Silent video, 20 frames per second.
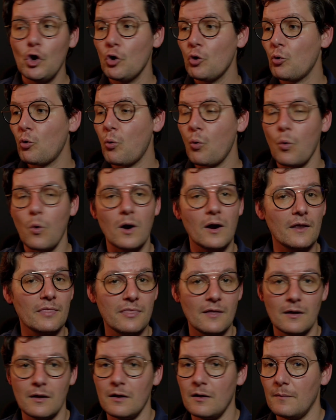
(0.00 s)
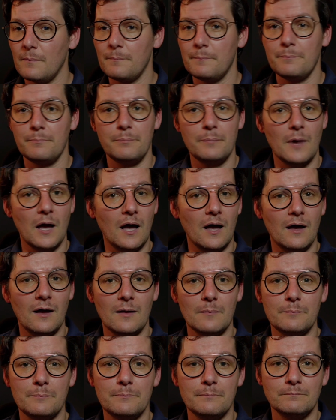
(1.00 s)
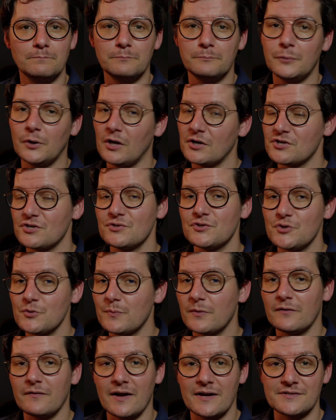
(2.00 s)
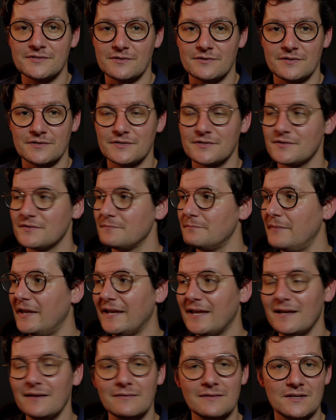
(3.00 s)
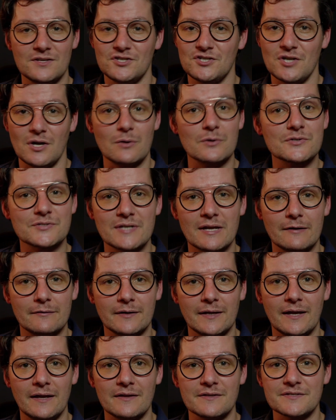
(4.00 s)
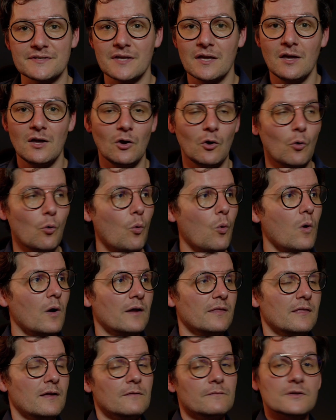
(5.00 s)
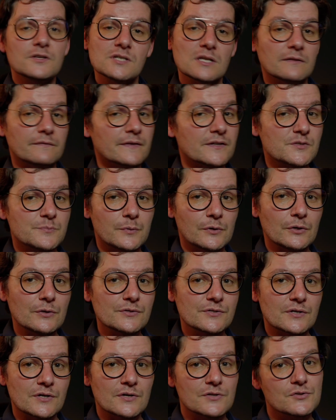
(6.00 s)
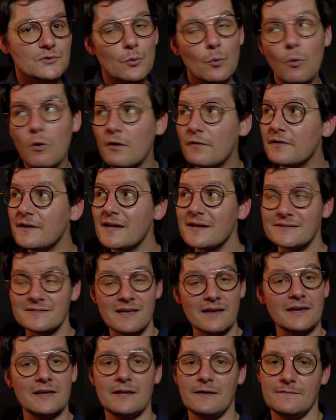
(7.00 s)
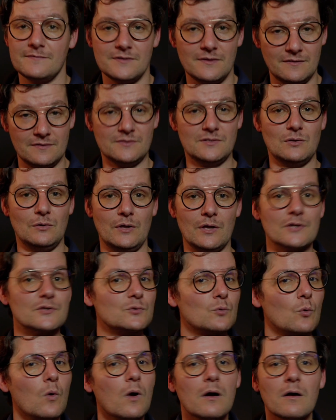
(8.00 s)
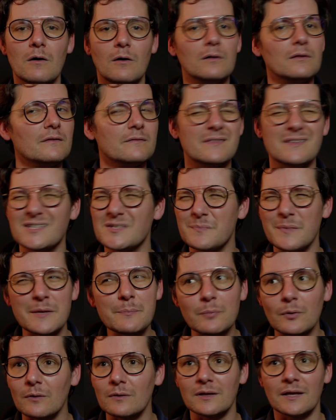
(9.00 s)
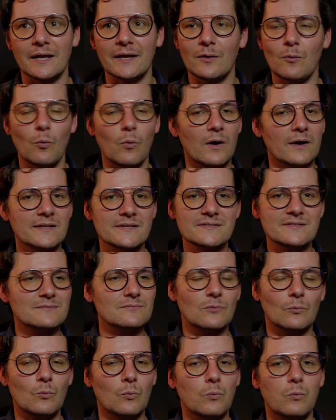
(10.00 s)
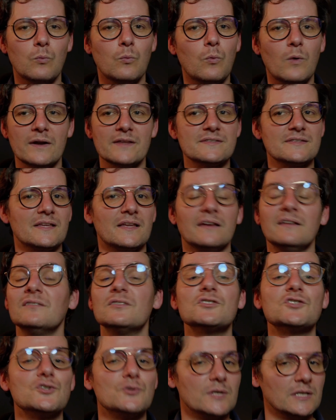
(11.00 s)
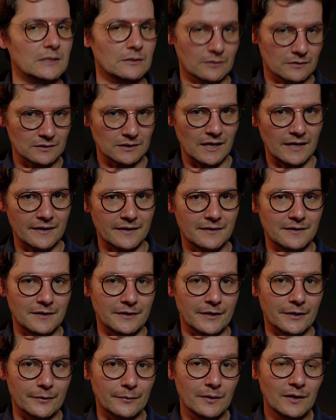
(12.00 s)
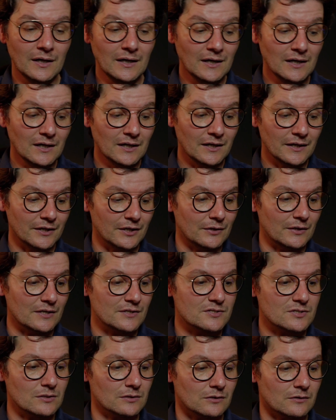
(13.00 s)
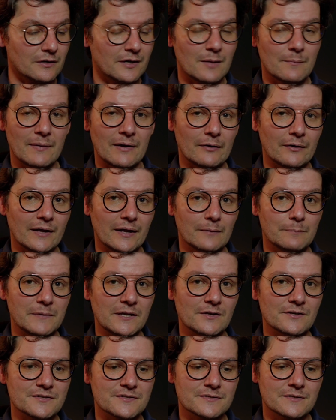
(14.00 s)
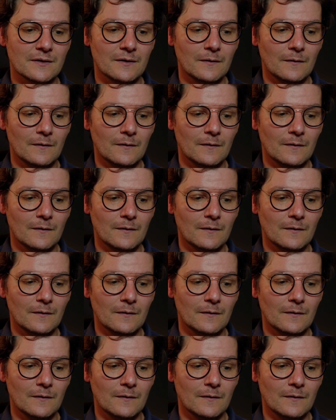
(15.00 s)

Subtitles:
who are the production supervisors making these shows nowadays. Who are the visual effects producers? Who are the executives in the studios? Who are all of these people? Like, what does the industry look like? You know, you need to learn about it because